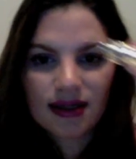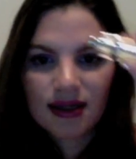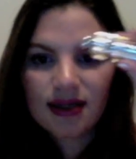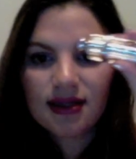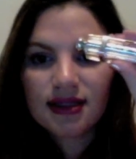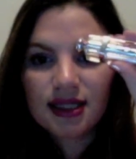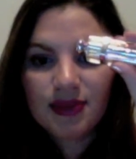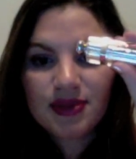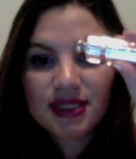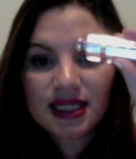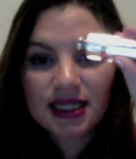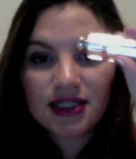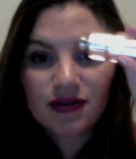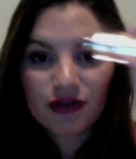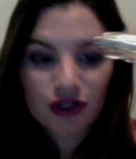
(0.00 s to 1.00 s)

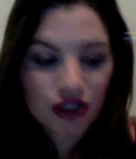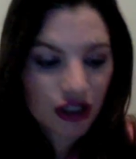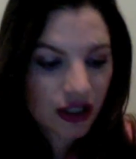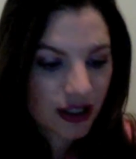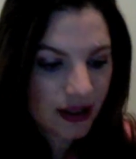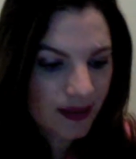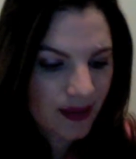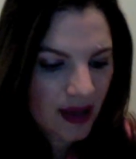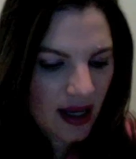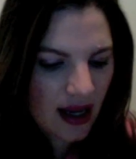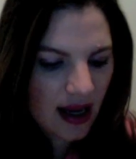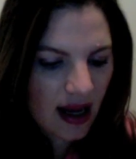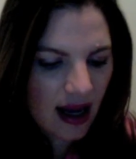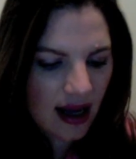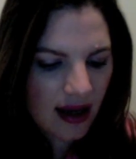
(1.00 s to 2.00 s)
lipsticks for sure.
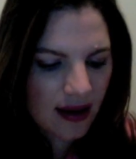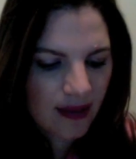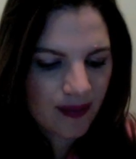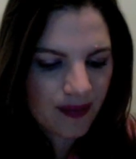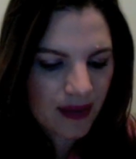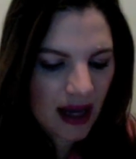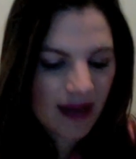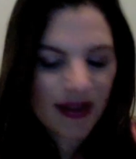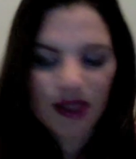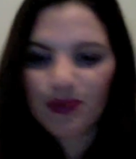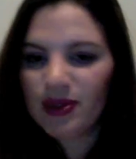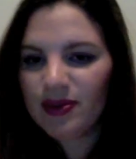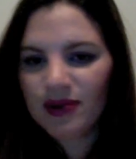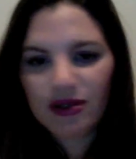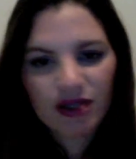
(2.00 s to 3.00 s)
And this
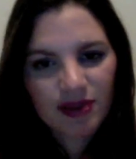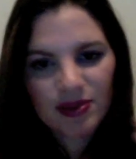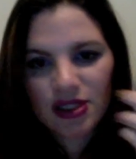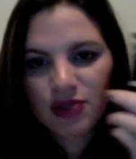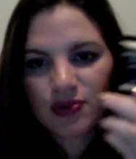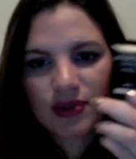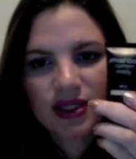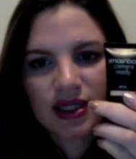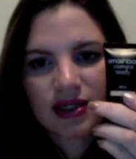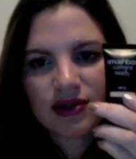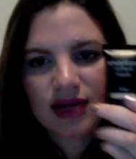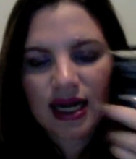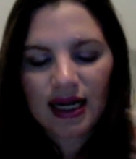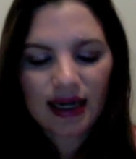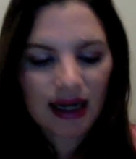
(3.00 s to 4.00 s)
BB cream is really
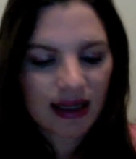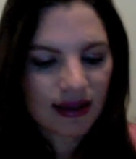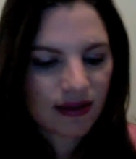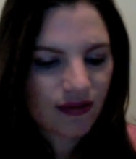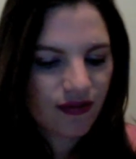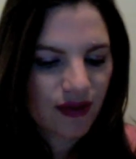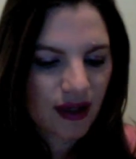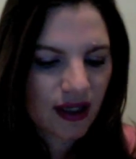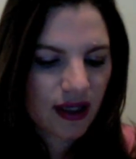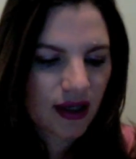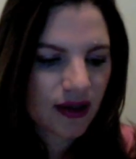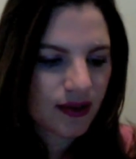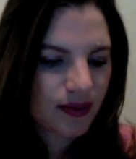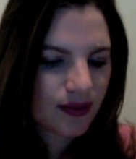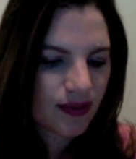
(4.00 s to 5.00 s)
great. And, you
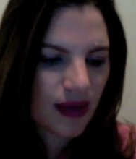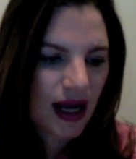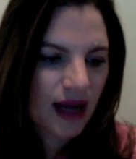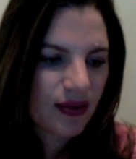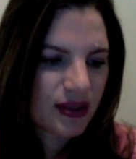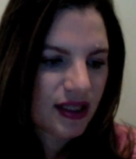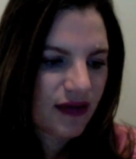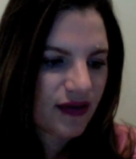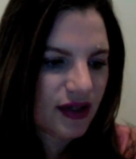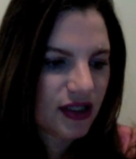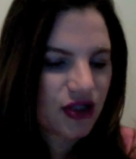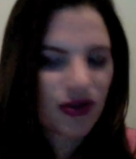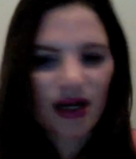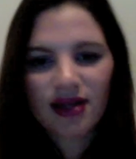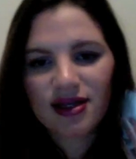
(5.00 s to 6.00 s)
know, I would definitely
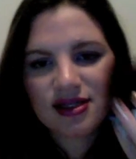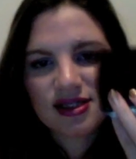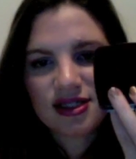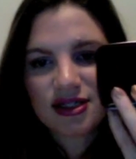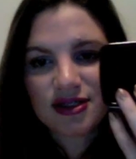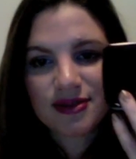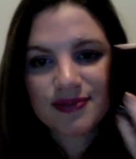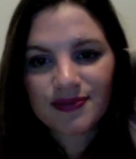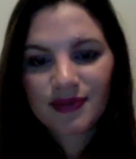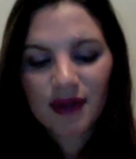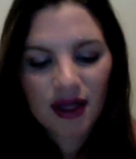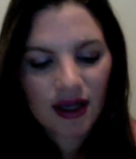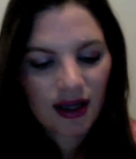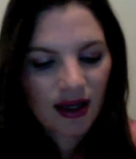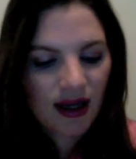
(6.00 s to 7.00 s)
try these too.
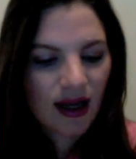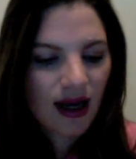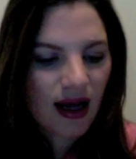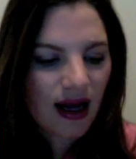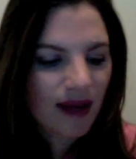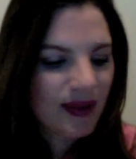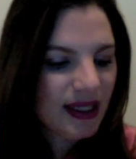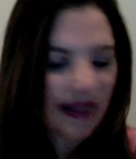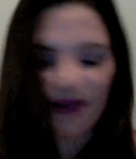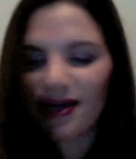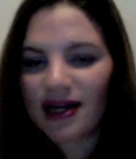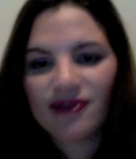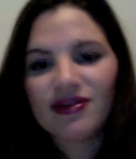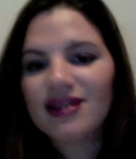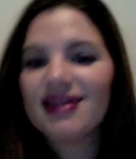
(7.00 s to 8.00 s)
I mean,
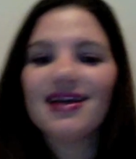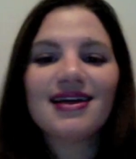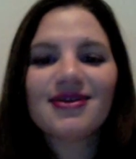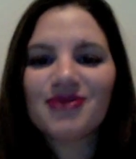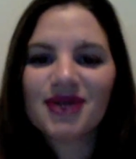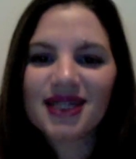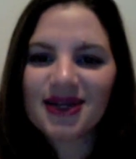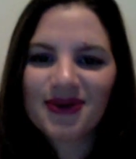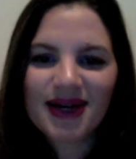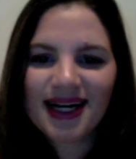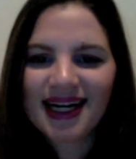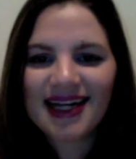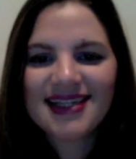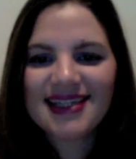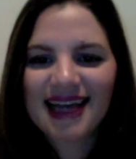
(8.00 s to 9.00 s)
everything, really. What can
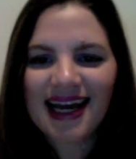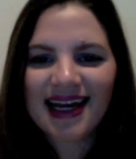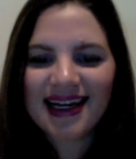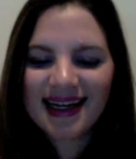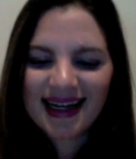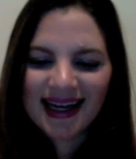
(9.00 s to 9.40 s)
I say?